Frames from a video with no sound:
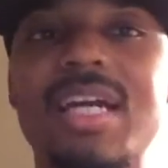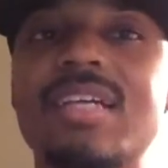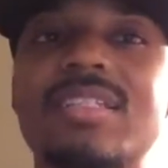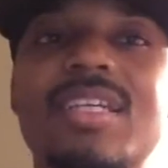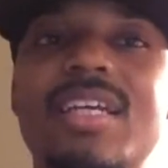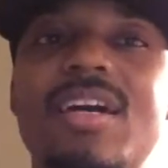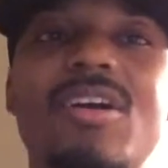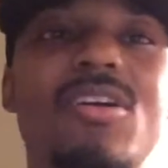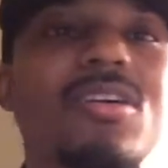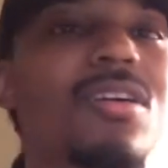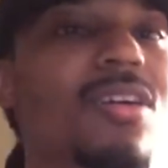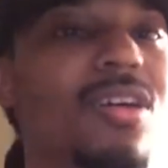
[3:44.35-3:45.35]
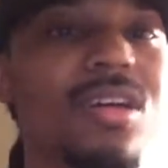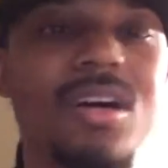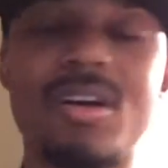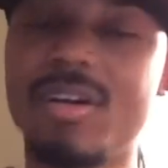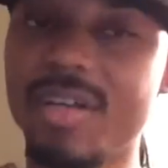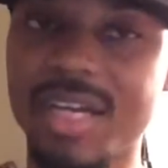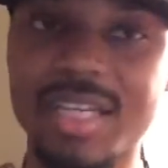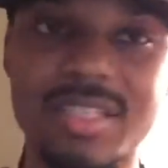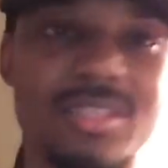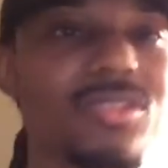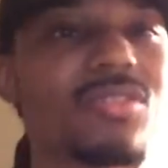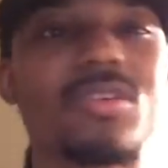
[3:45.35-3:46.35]
I could tell y'all all
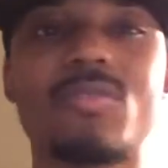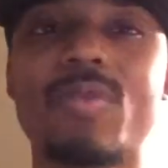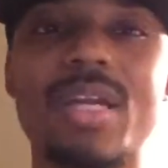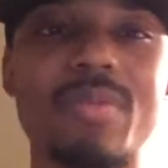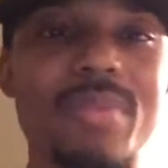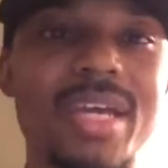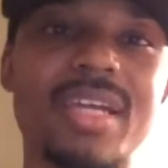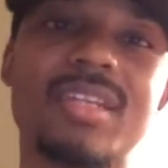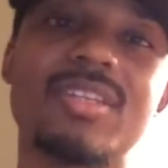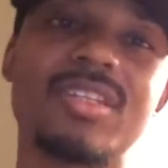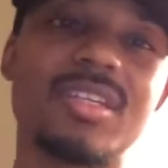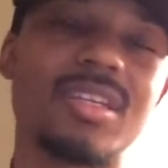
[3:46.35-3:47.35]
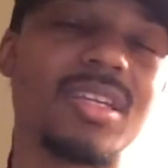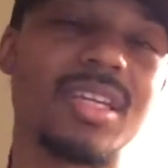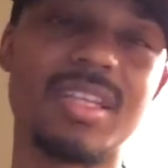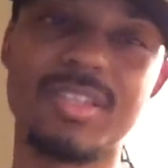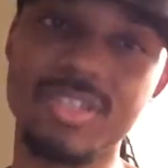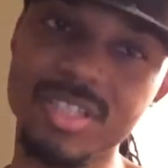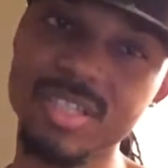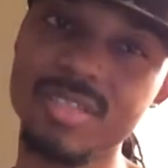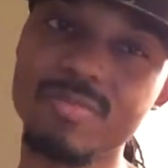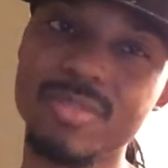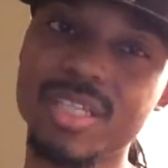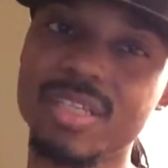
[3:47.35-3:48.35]
kinds of stories way back in the
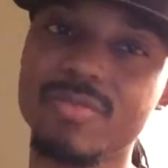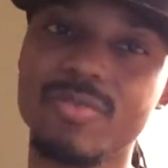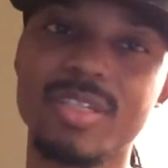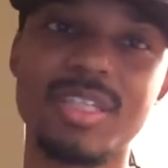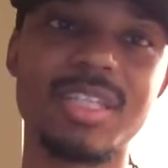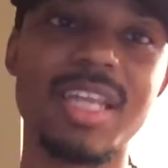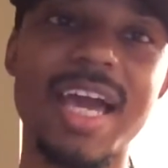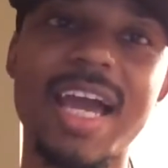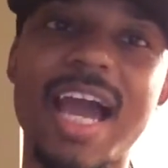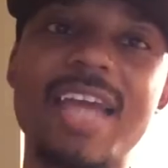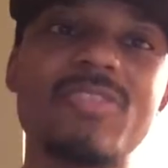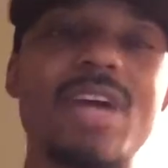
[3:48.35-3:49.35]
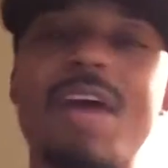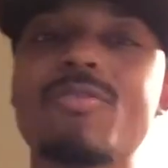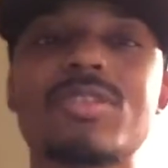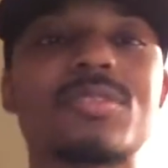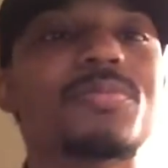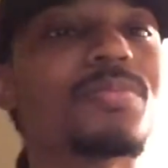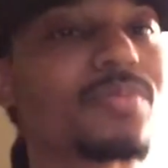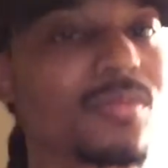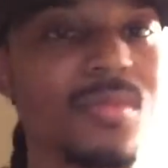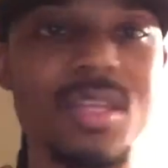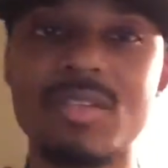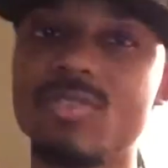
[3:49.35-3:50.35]
Jeep, man, when like I was
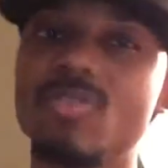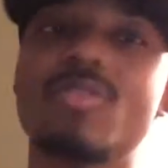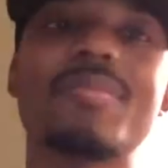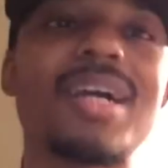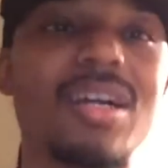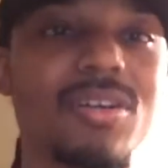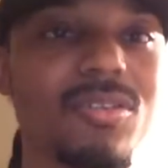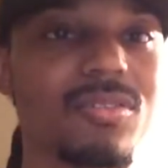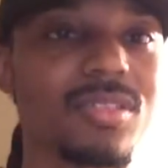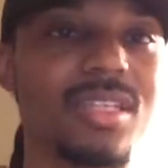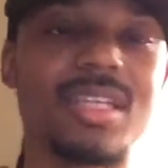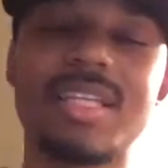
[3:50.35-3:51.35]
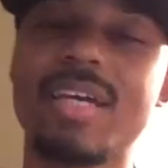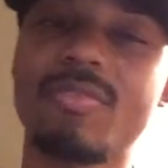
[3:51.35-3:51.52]
doing my own thing.